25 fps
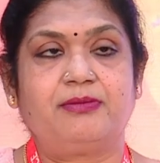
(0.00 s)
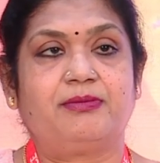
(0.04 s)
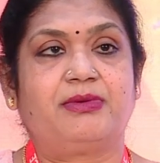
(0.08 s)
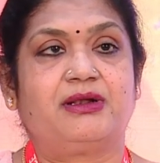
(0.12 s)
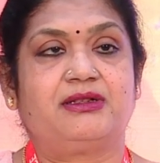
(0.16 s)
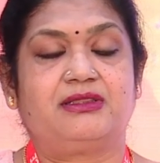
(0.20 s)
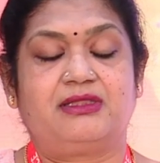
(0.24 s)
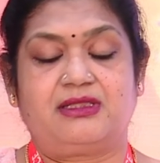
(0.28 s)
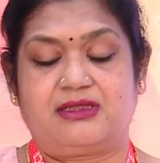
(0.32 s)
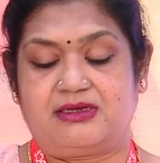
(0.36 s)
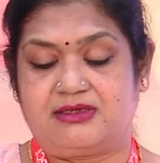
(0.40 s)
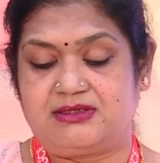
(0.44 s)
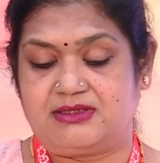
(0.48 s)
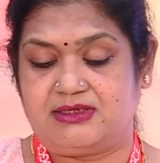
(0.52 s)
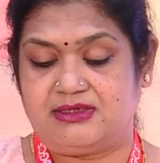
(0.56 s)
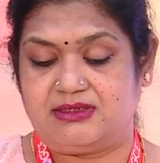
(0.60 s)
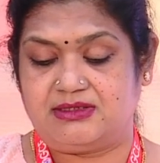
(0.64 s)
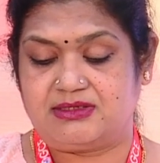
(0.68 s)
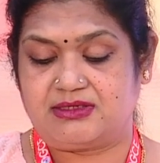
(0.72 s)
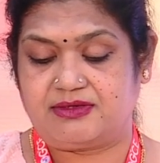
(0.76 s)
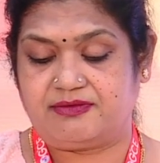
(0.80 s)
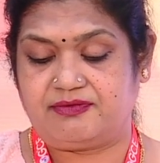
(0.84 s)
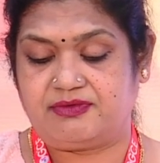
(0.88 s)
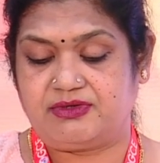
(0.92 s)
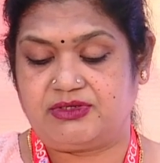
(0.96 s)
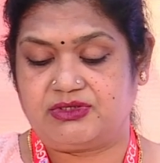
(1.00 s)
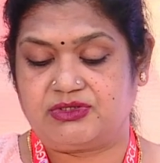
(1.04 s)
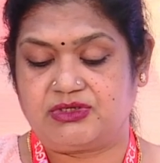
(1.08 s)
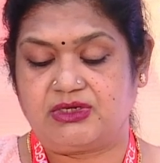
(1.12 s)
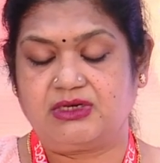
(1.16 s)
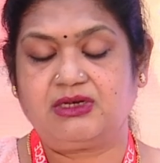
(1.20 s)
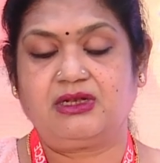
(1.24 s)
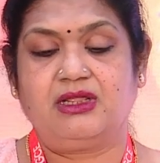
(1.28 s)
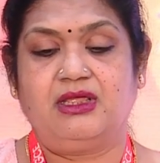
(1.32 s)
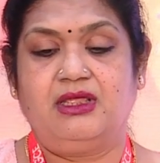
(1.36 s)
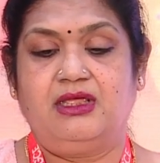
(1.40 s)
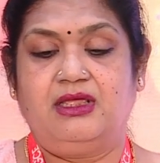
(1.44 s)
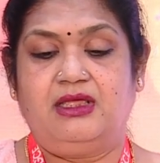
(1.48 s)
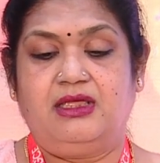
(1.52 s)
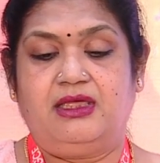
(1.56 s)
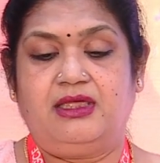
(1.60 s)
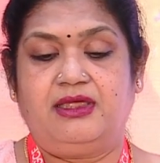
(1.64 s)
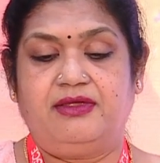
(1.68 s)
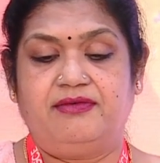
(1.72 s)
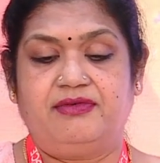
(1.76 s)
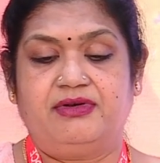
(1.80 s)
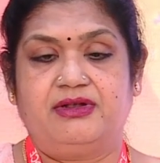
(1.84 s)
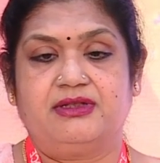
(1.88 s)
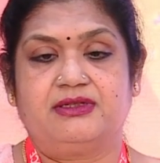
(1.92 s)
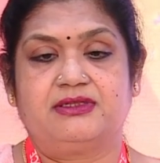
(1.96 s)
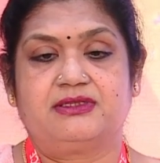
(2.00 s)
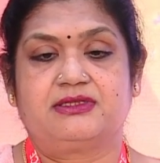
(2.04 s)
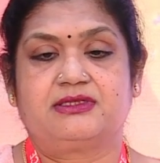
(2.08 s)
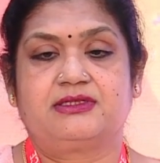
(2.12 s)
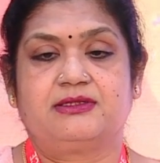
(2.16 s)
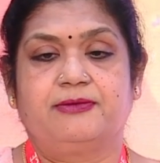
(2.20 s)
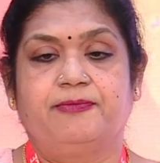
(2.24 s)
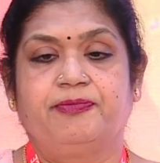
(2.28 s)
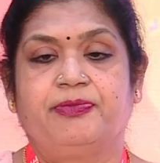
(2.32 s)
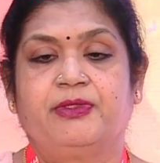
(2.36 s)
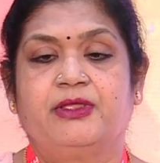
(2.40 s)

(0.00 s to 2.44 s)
but there is insufficient evidence.